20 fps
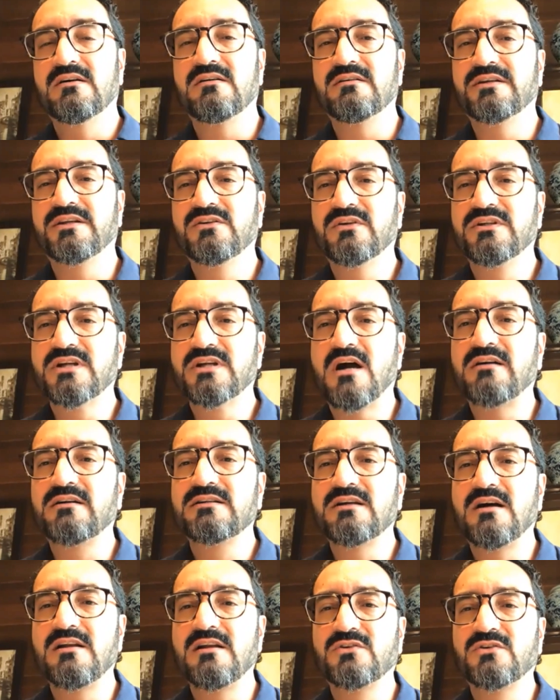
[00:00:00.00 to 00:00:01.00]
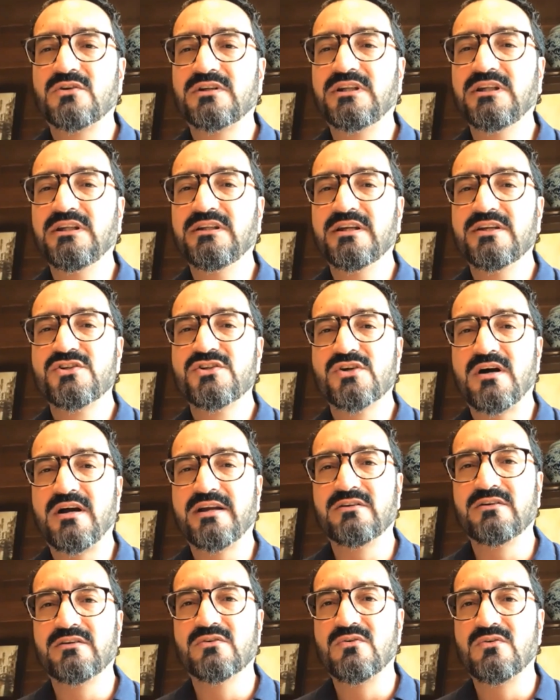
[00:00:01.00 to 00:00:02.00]
young adult or teenager I
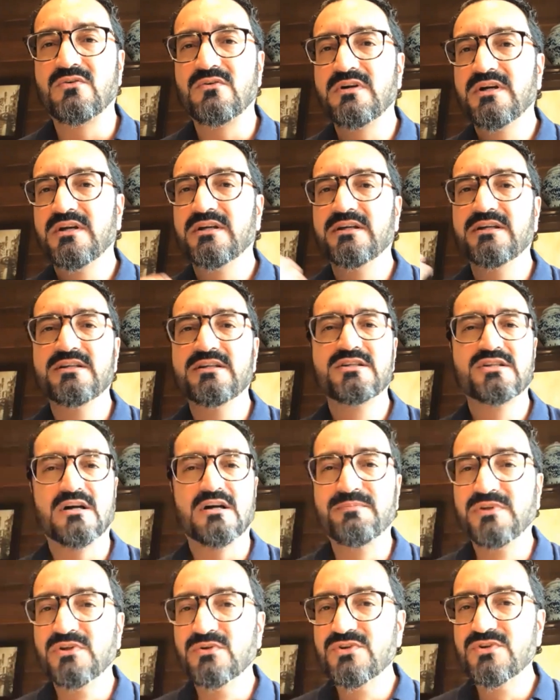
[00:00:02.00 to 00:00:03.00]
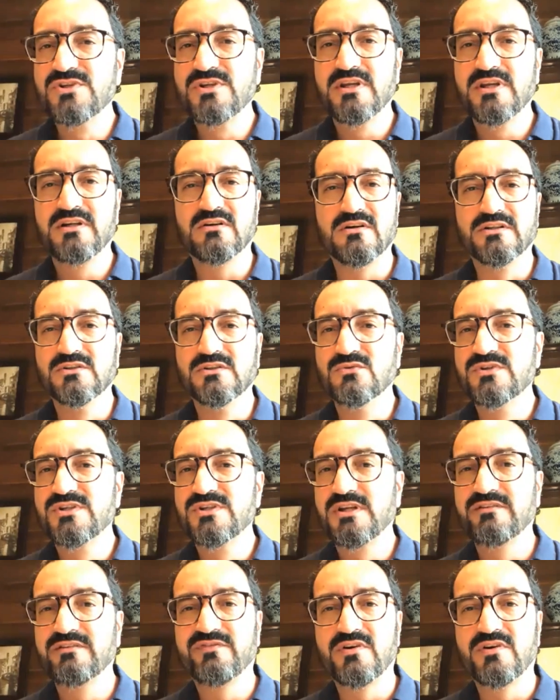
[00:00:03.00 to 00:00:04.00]
know is abusing or
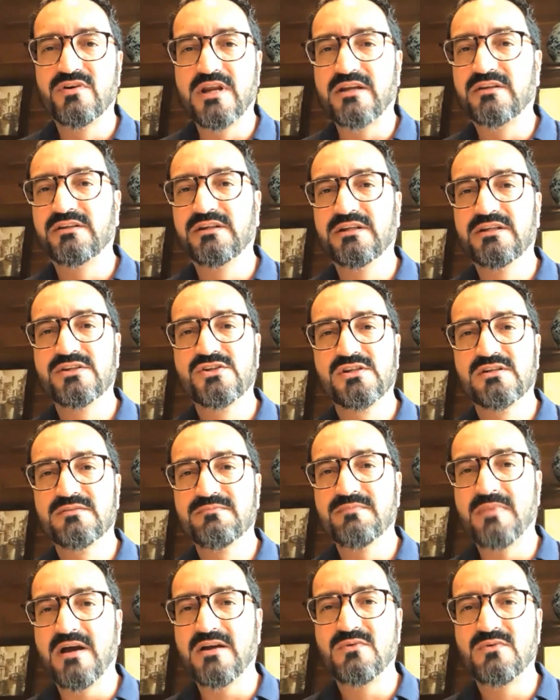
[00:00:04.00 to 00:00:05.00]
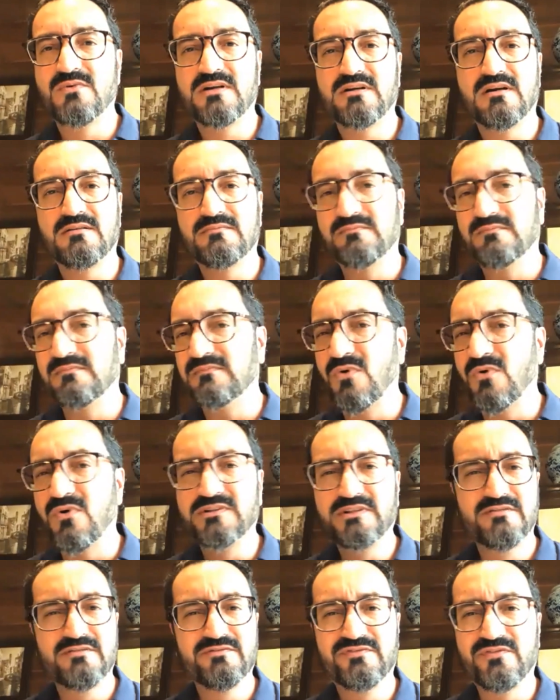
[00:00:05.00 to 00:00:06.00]
using for recreation marijuana more
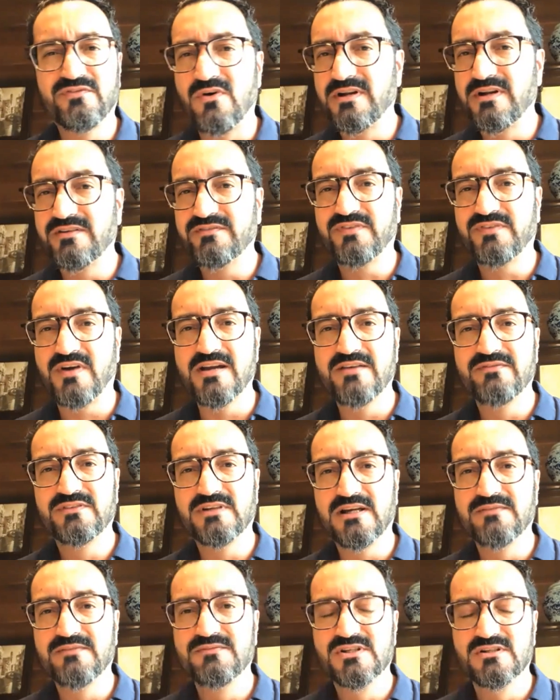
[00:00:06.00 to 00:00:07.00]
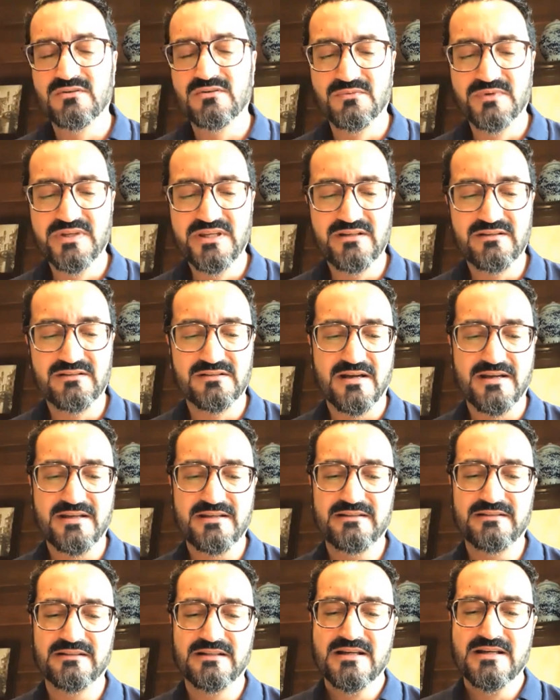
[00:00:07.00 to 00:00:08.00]
than 4 and 5 times in a week,
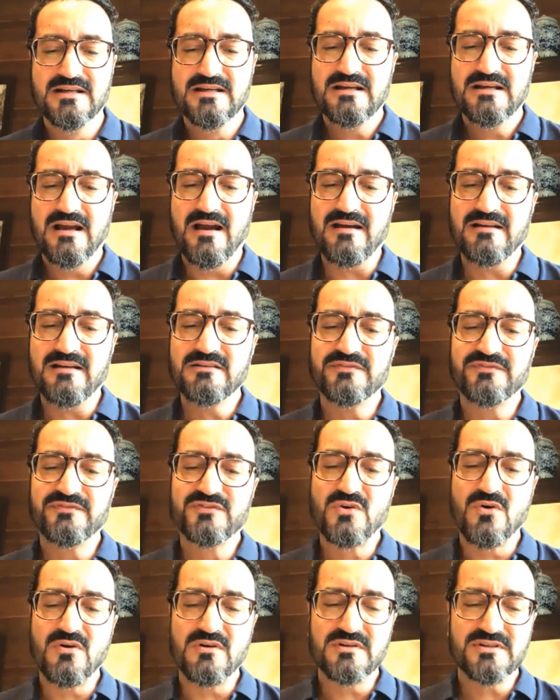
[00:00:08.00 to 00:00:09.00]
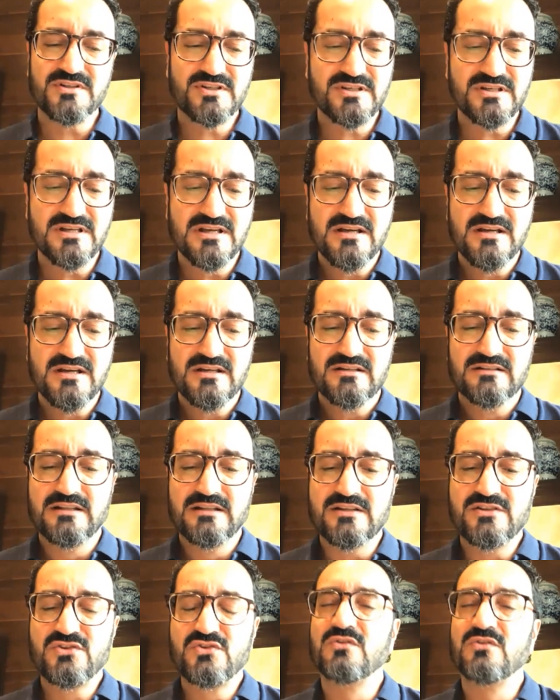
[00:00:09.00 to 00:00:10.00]
right? And of course
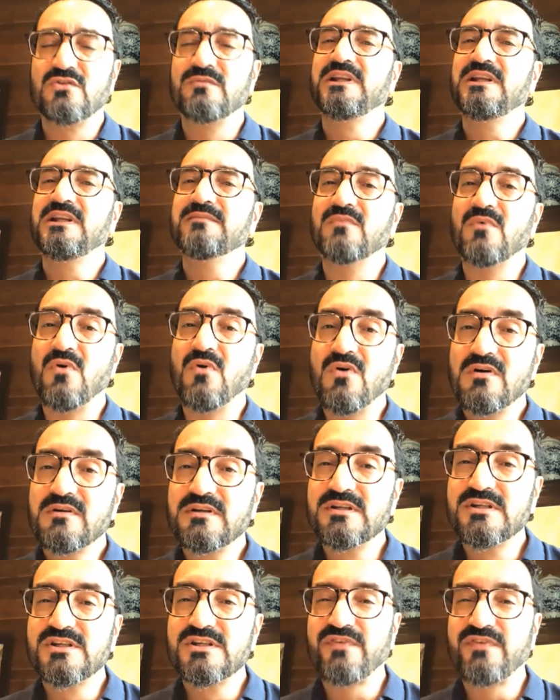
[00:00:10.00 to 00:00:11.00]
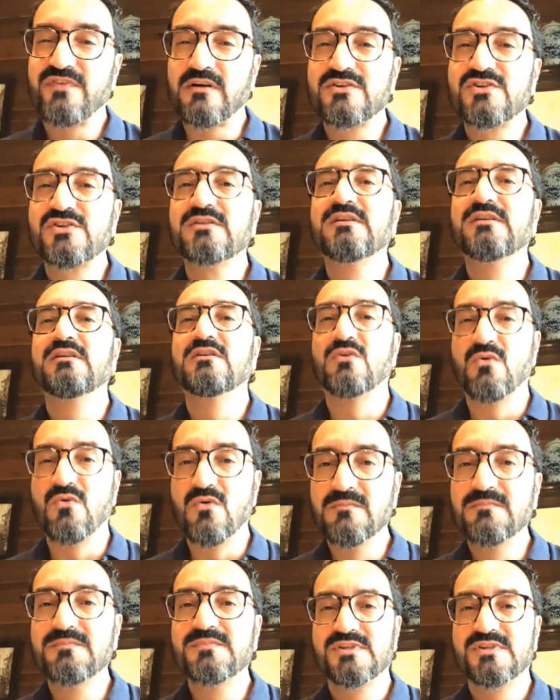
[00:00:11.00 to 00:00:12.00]
there's so many more dysfunctional
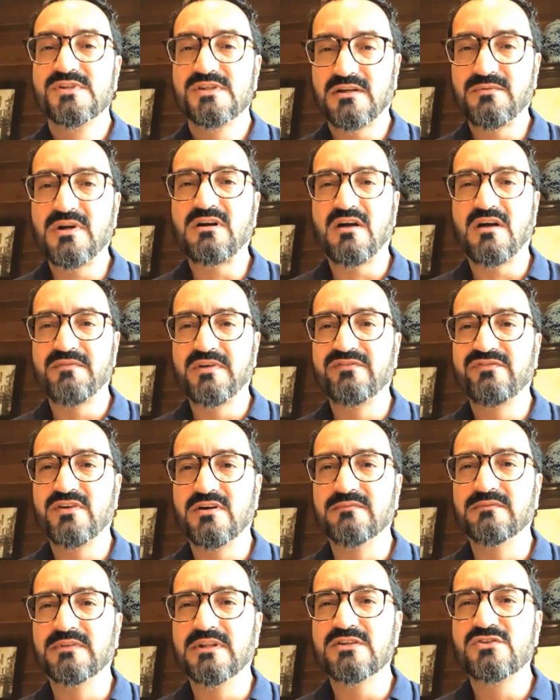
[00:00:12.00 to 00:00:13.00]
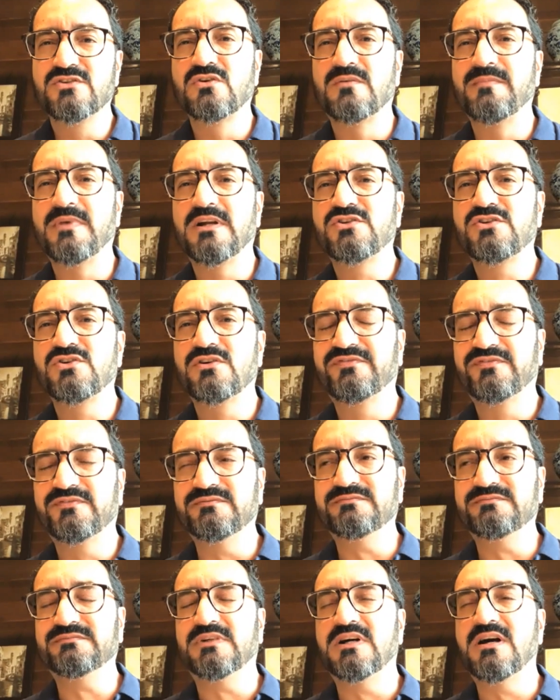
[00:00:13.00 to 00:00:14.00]
homes that we're coming from. There's so much of
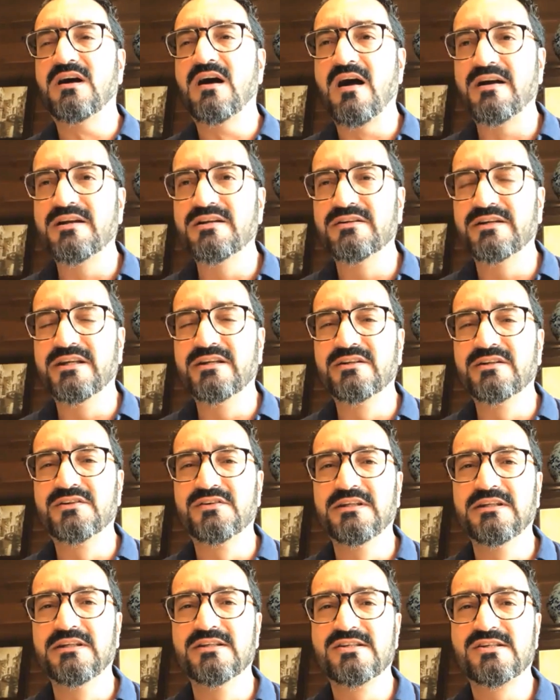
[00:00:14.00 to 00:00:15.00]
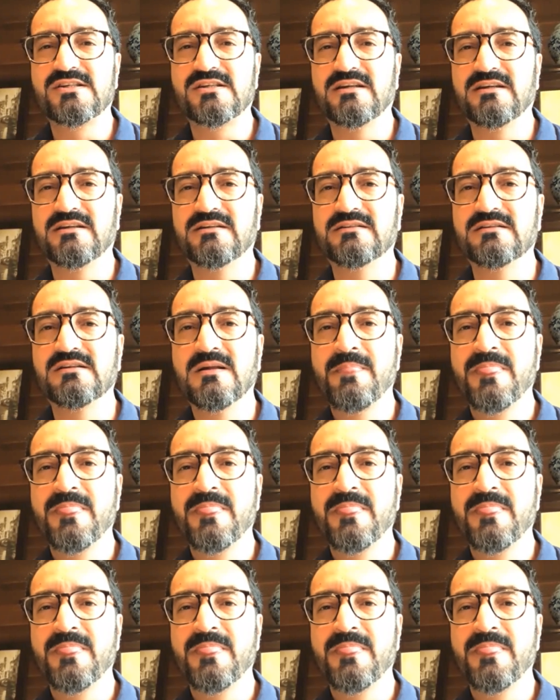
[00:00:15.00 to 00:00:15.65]
a higher increase in